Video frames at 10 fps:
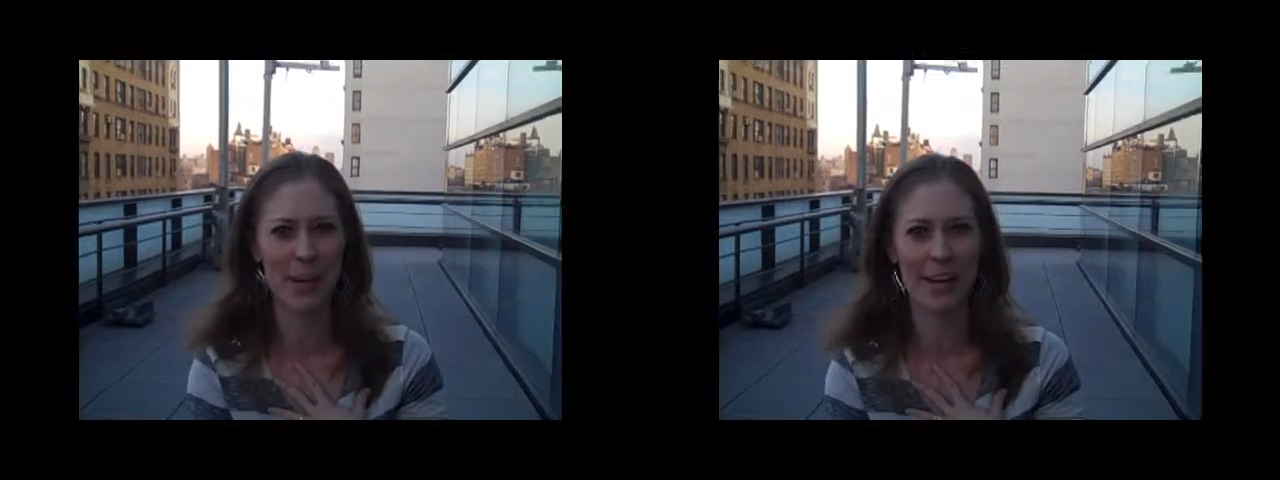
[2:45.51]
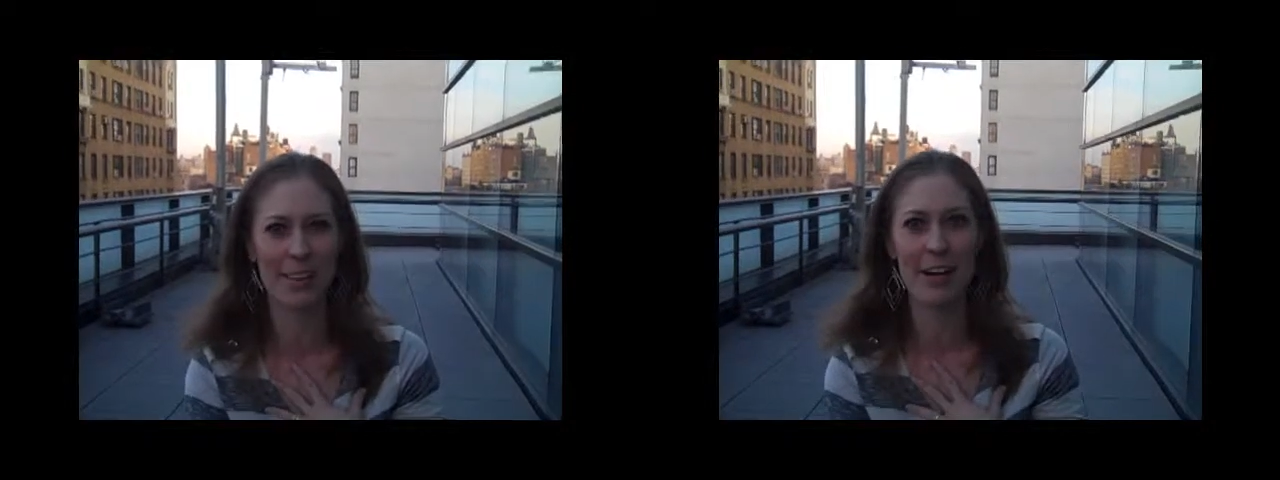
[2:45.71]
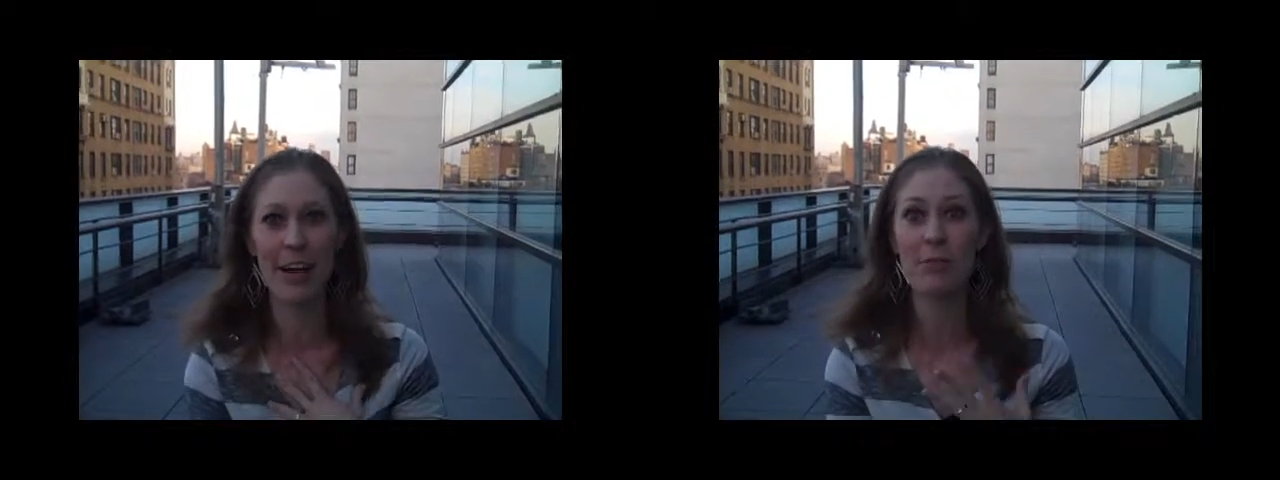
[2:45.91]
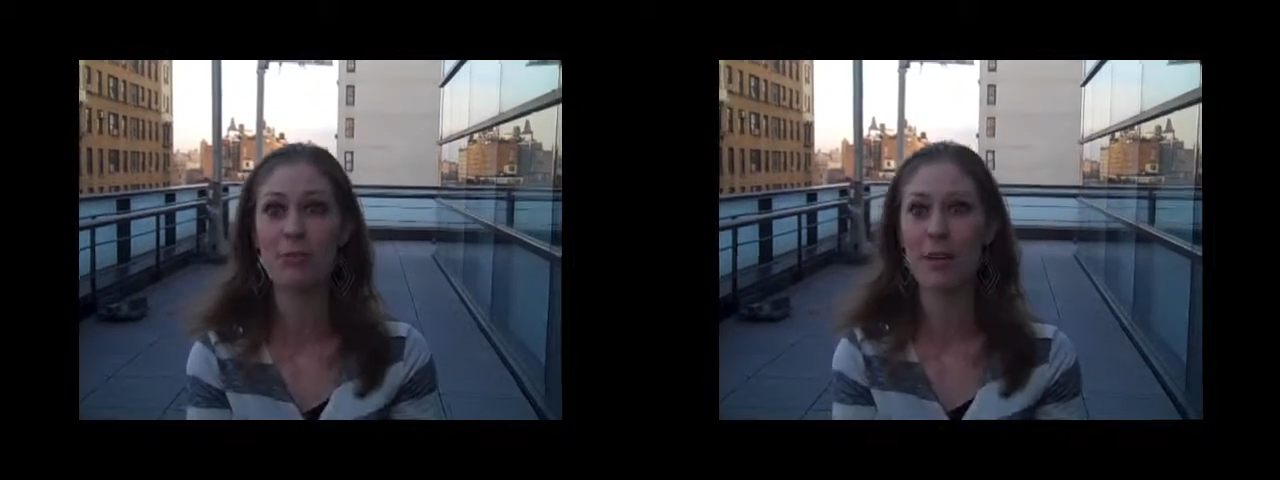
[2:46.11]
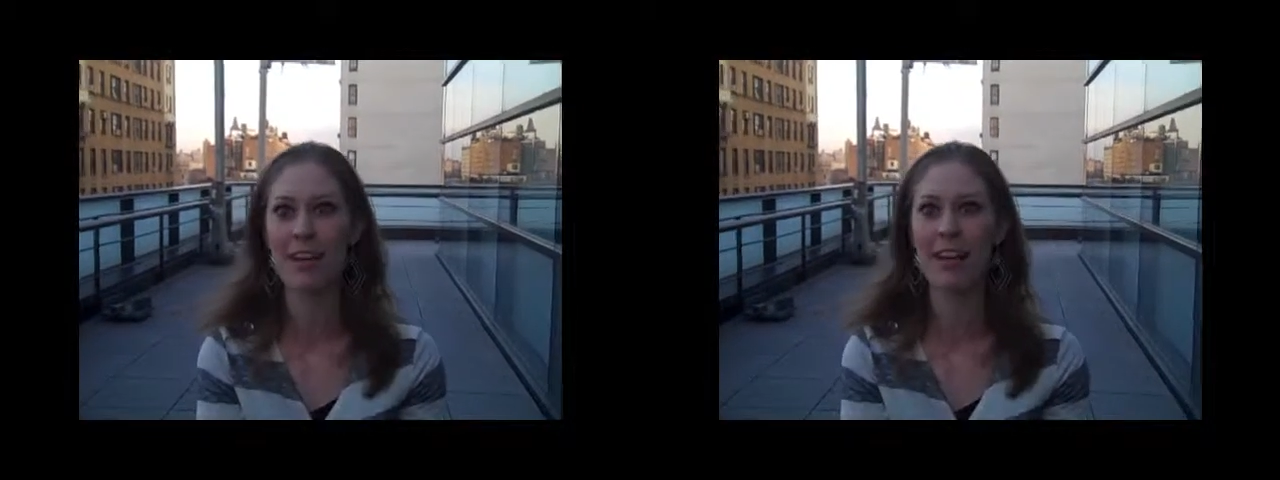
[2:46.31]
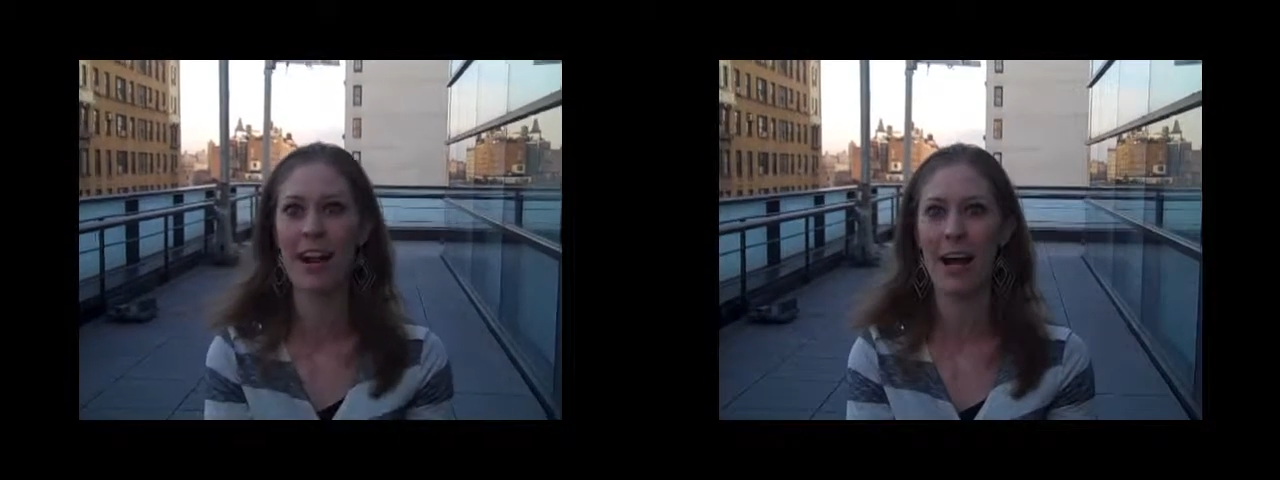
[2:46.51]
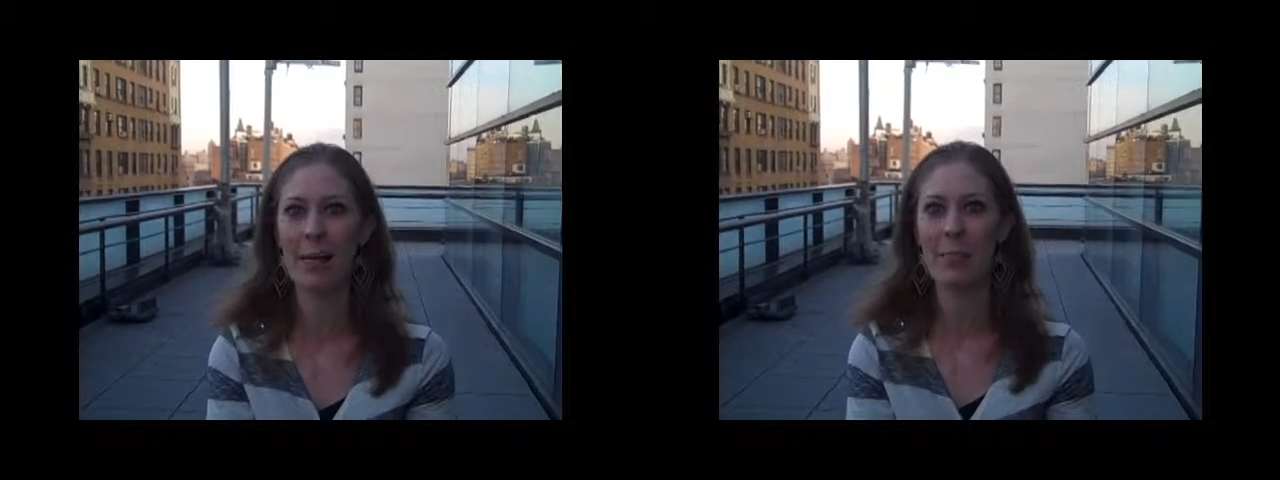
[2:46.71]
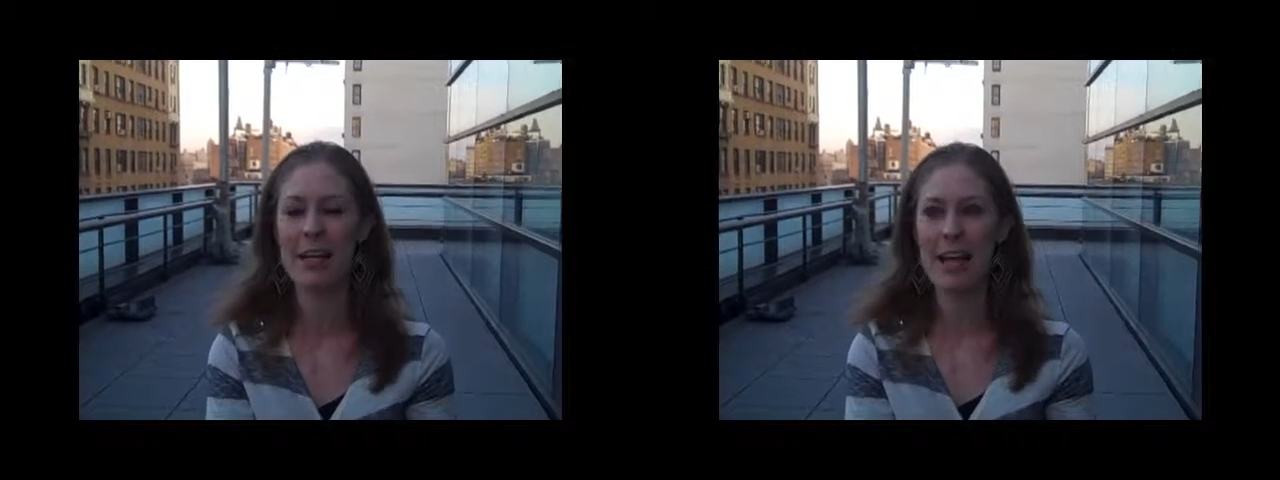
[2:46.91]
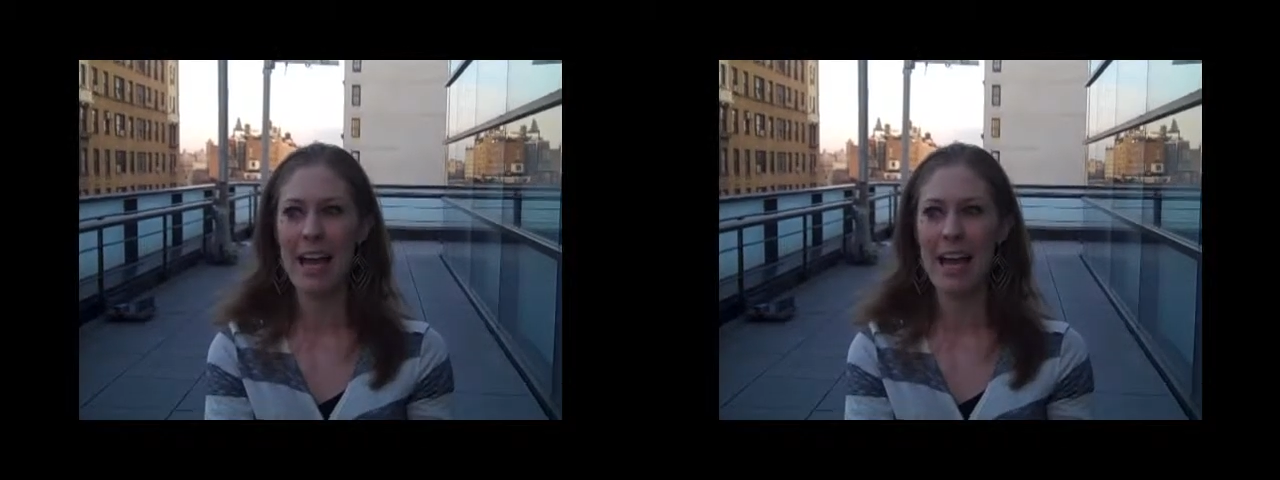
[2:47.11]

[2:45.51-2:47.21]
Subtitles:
but I thought I was making it up.